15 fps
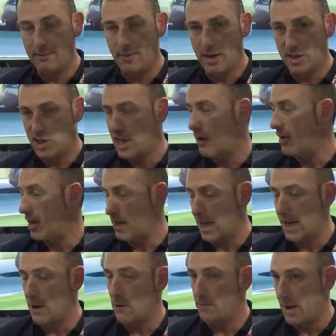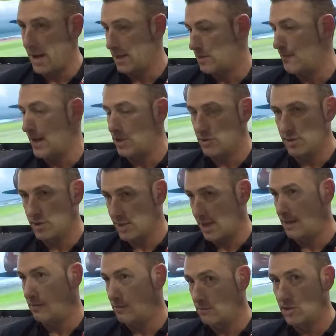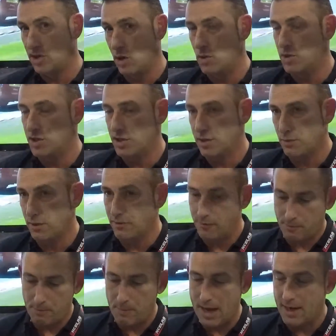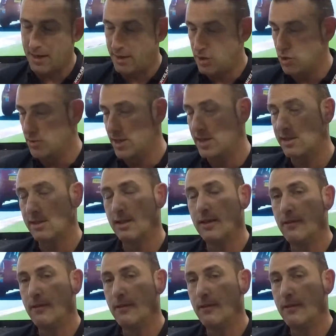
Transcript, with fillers: a charity that help ex-veterans and soldiers with bad injuries.